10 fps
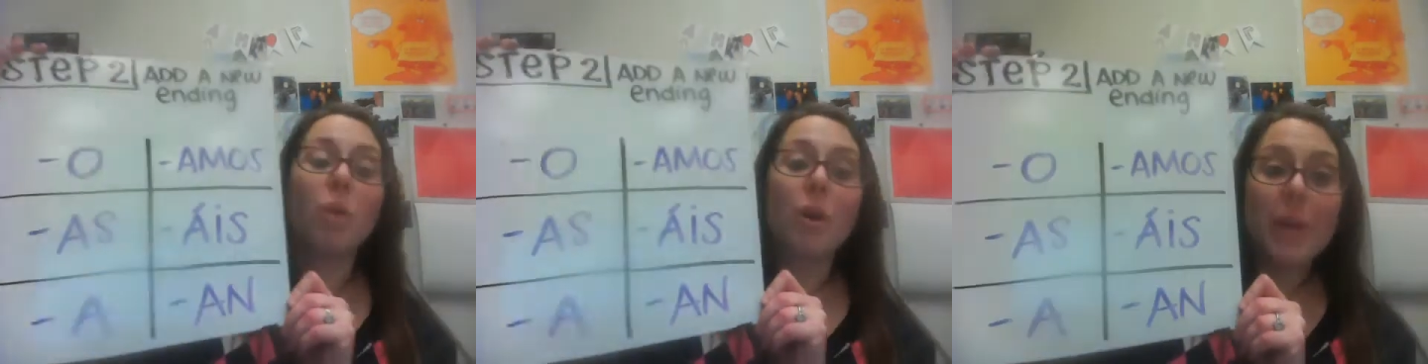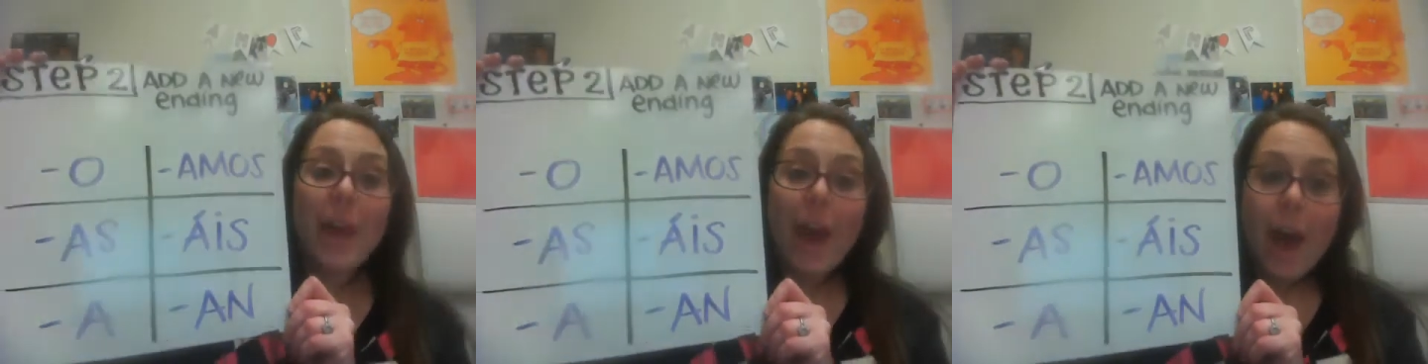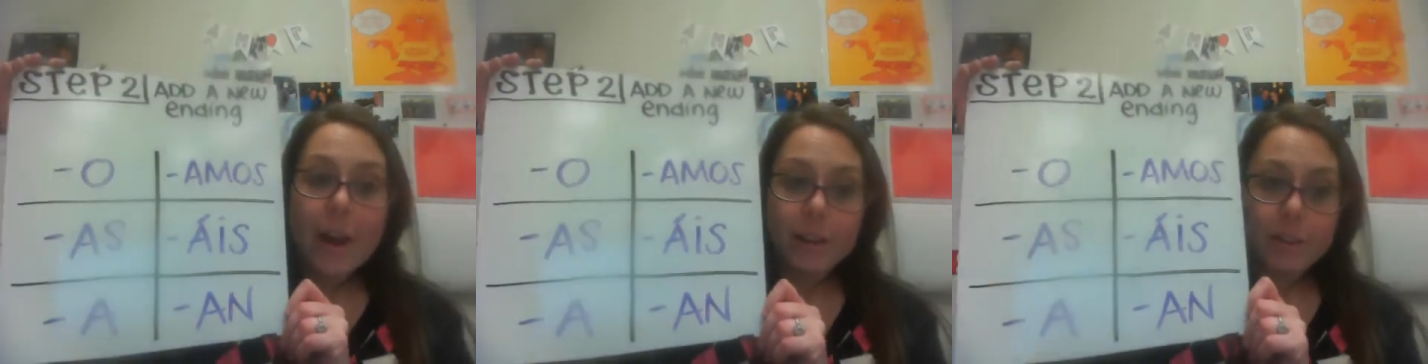What are we
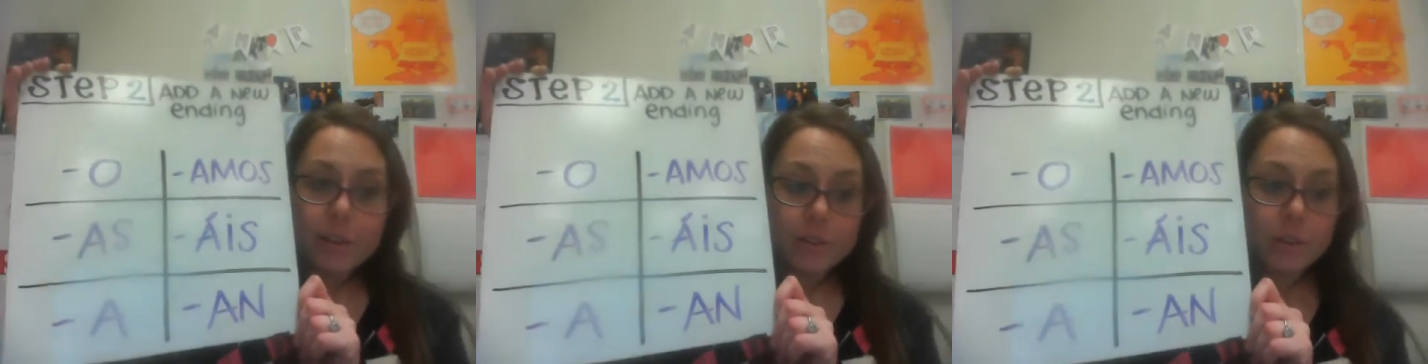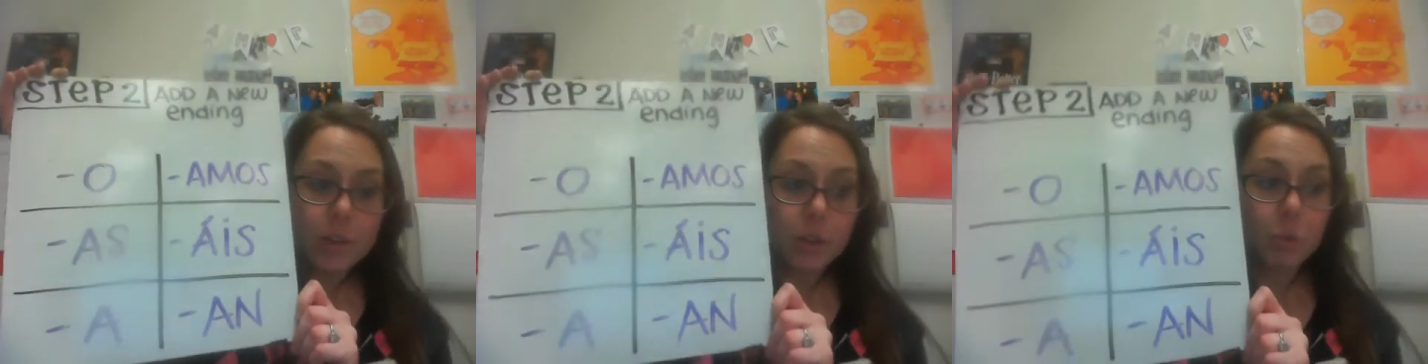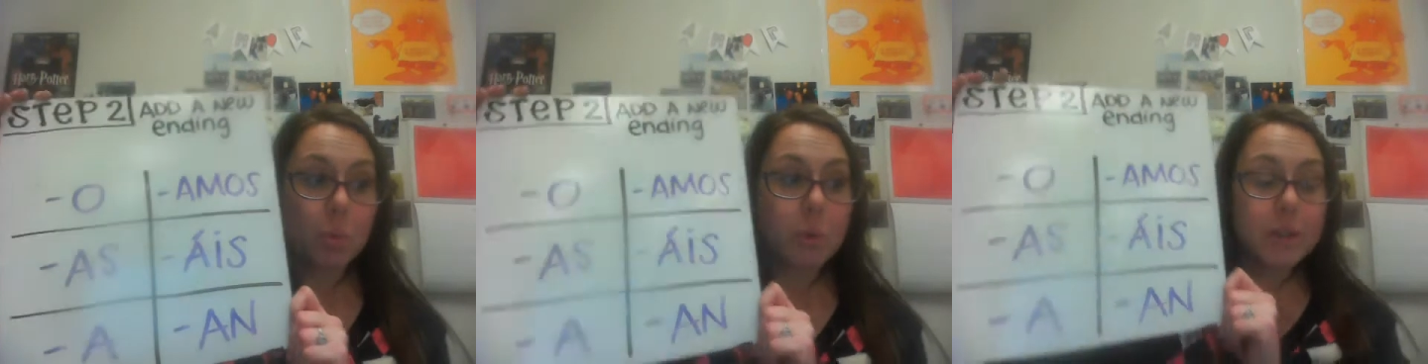adding this to?
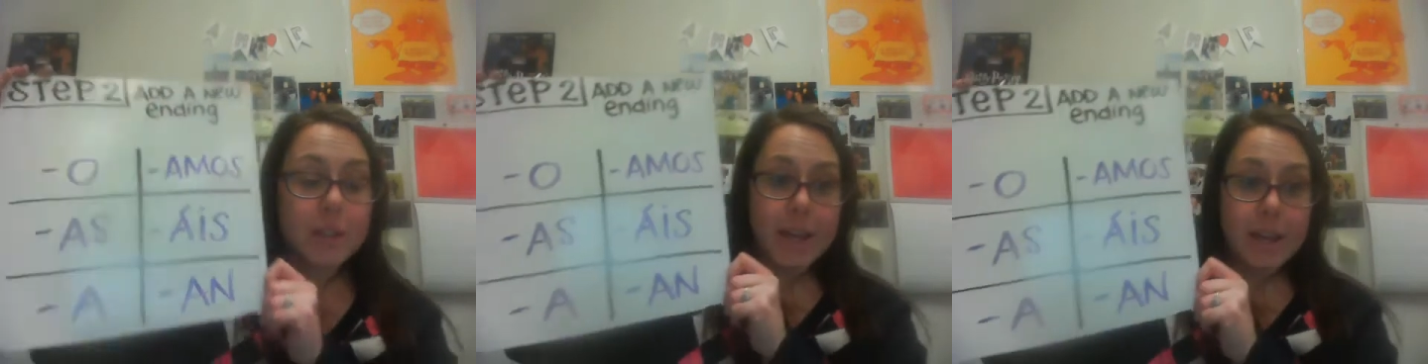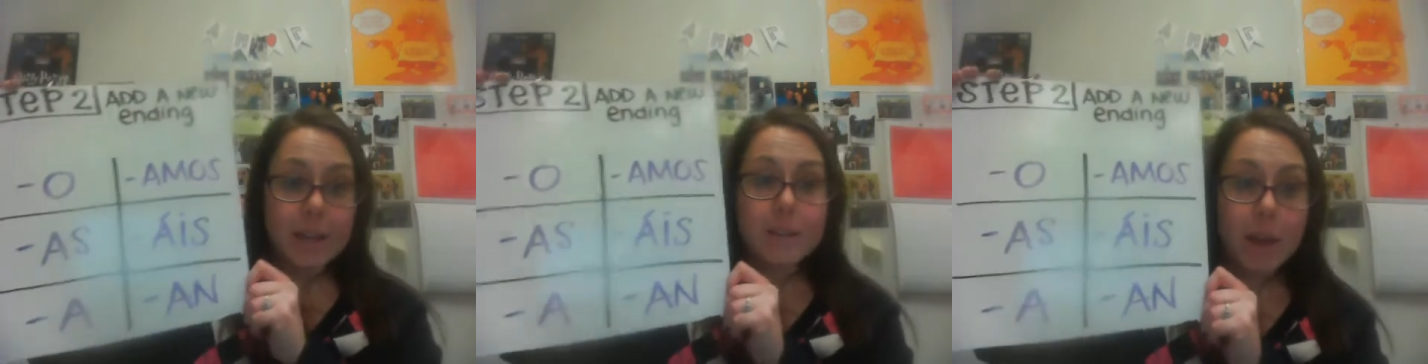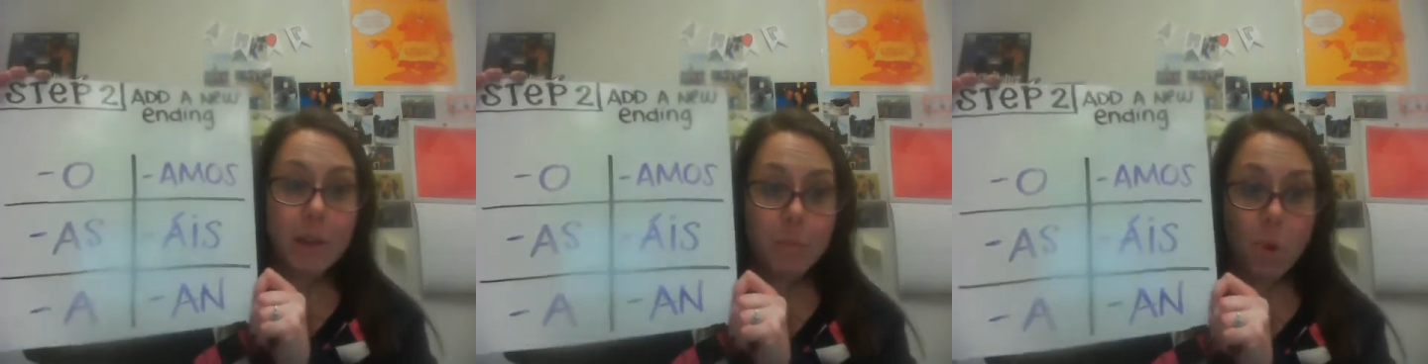Well, we're taking
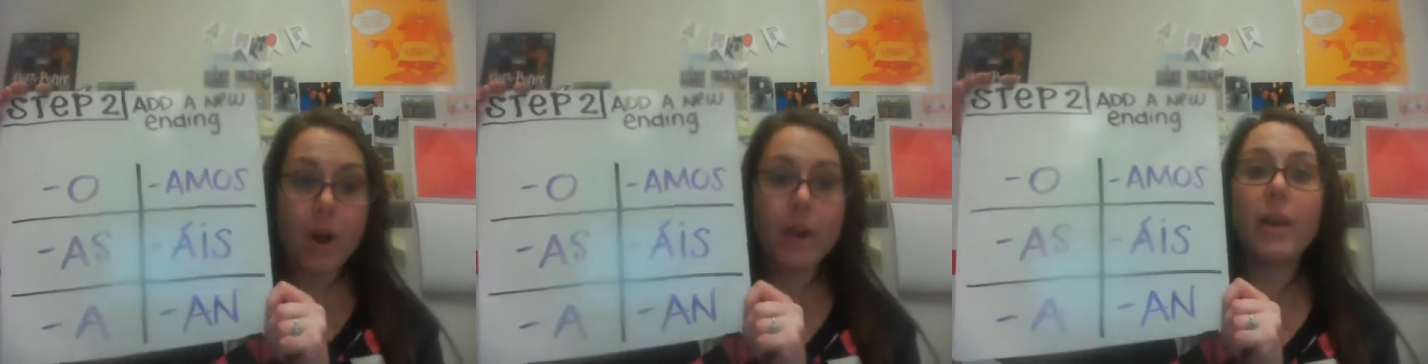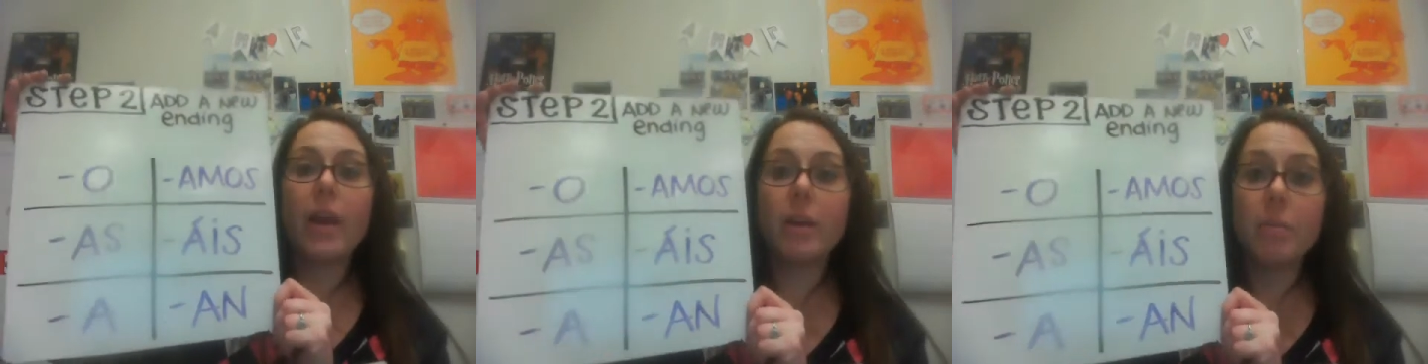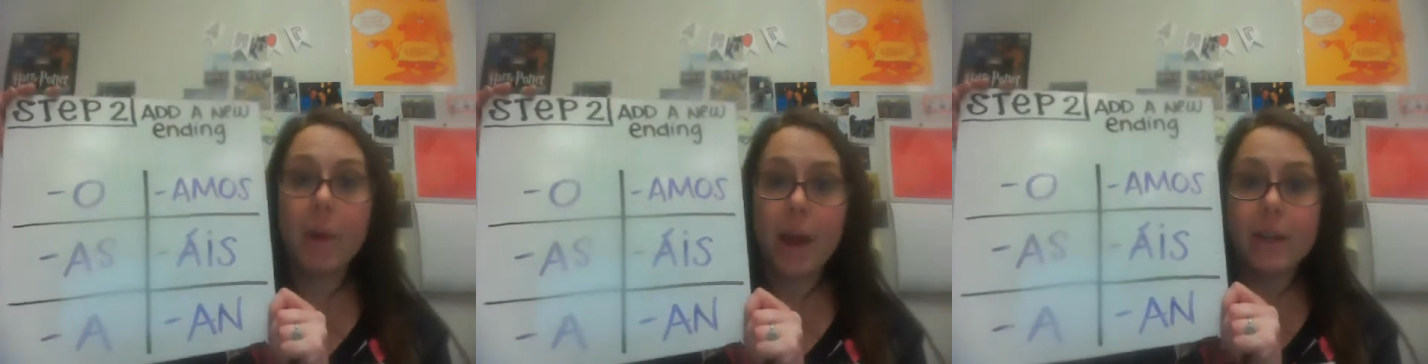step one and
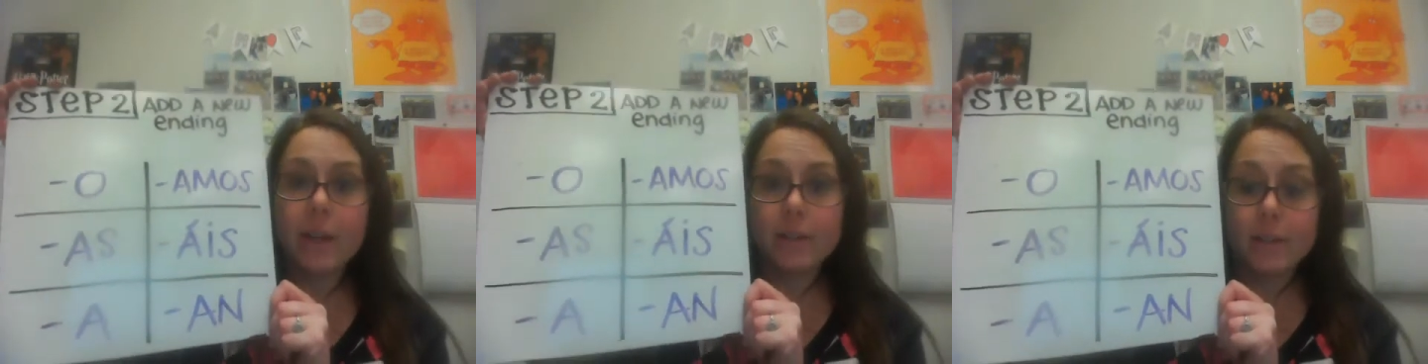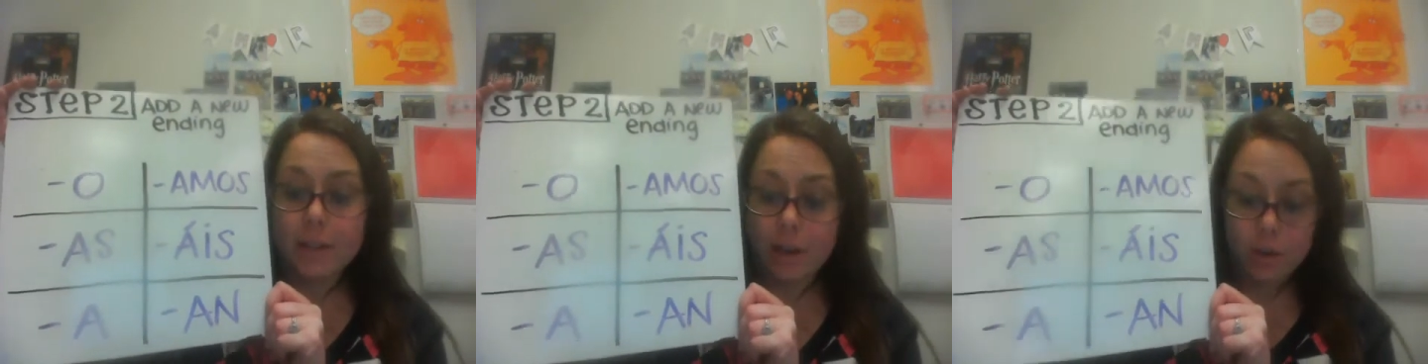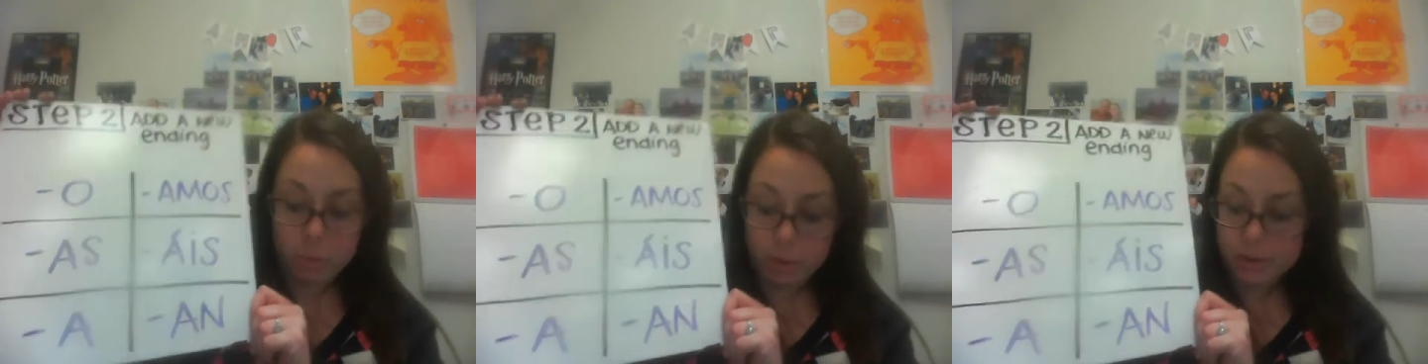combining it
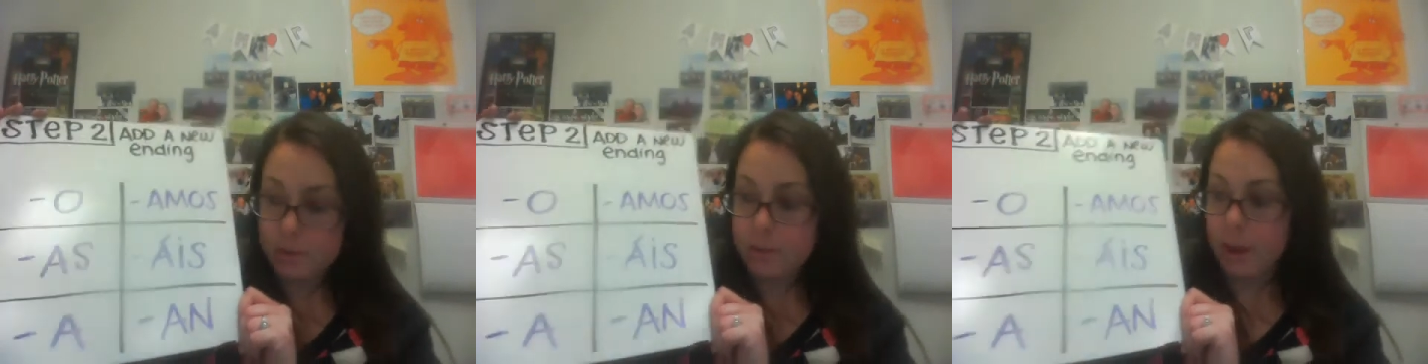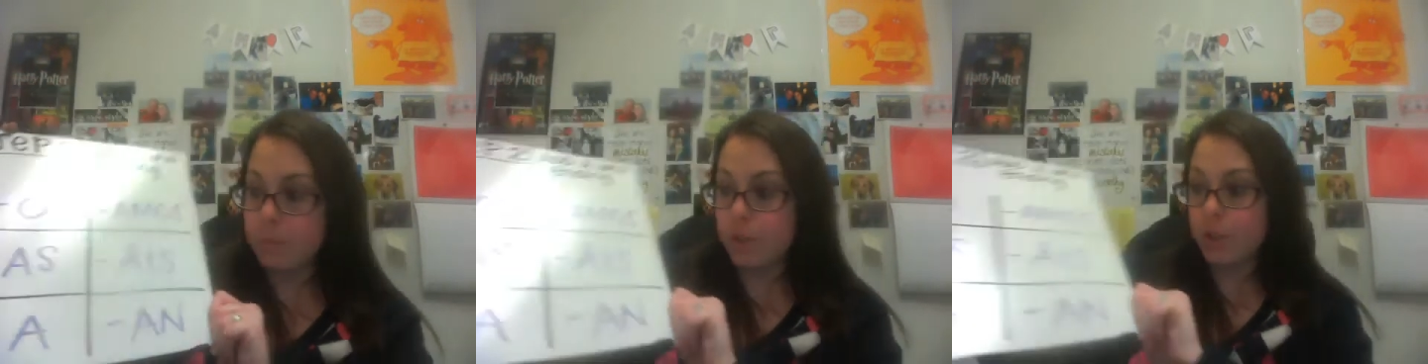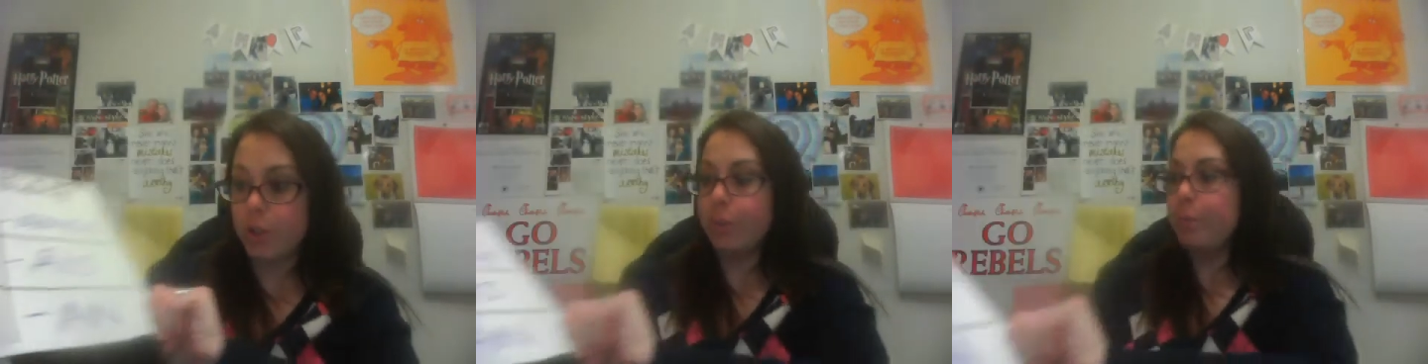together with step
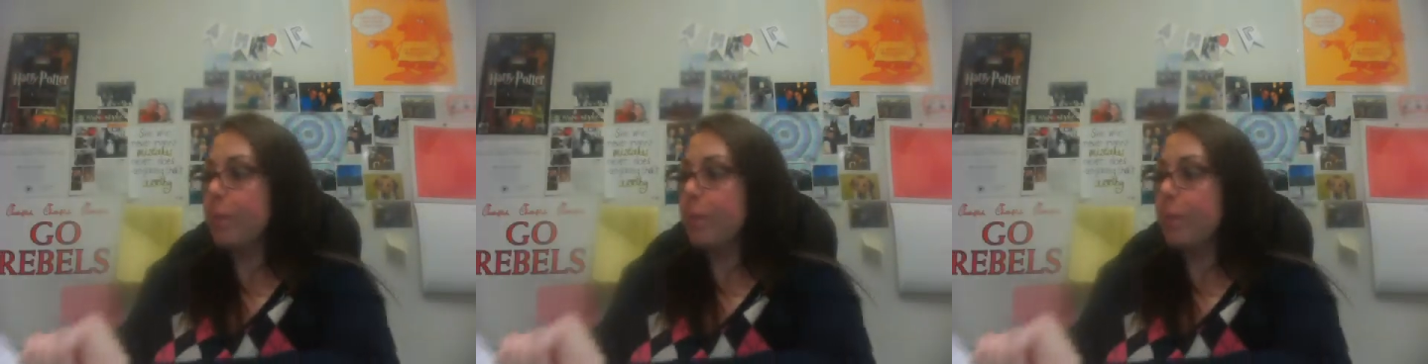two.